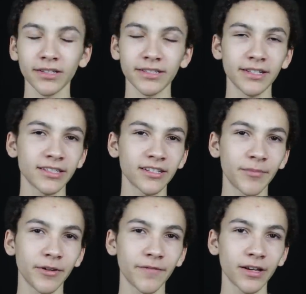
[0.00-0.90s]
Snakes
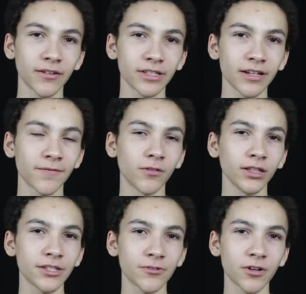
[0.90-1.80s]
have been found to have
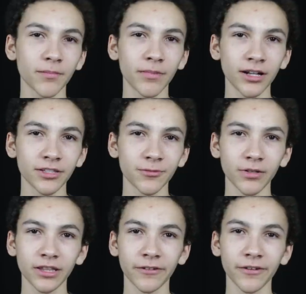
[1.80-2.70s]
really strong bonds
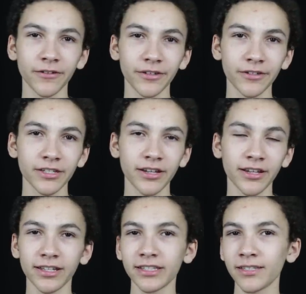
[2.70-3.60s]
with their owners,
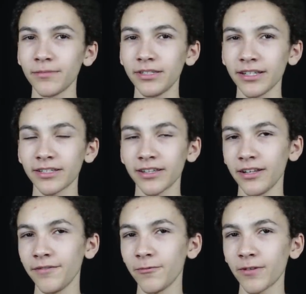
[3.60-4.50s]
and some snakes can
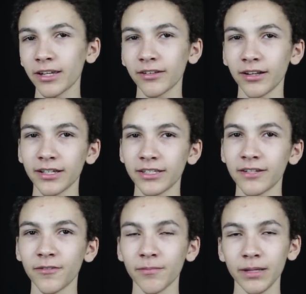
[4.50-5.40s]
even recognize
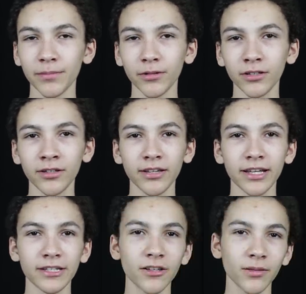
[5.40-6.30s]
different people
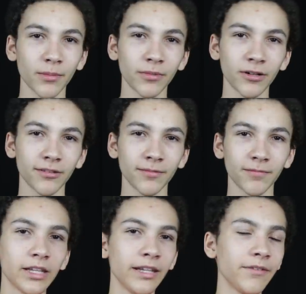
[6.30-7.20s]
and tell them apart.
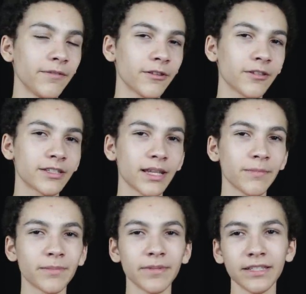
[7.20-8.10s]
Even if they're the
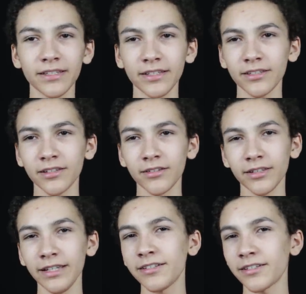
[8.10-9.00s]
same species,
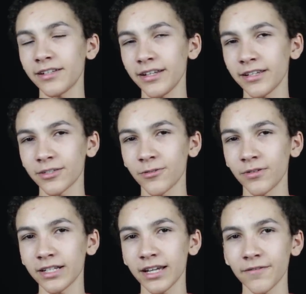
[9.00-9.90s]
each snake is
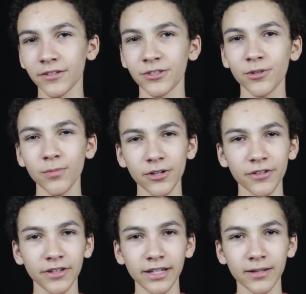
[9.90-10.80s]
going to have a super
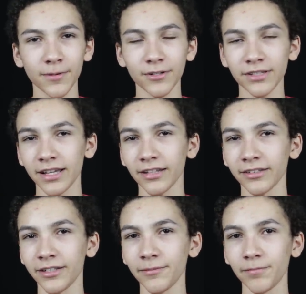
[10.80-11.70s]
unique
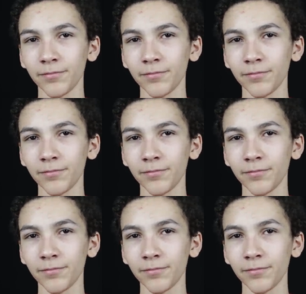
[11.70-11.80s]
personality.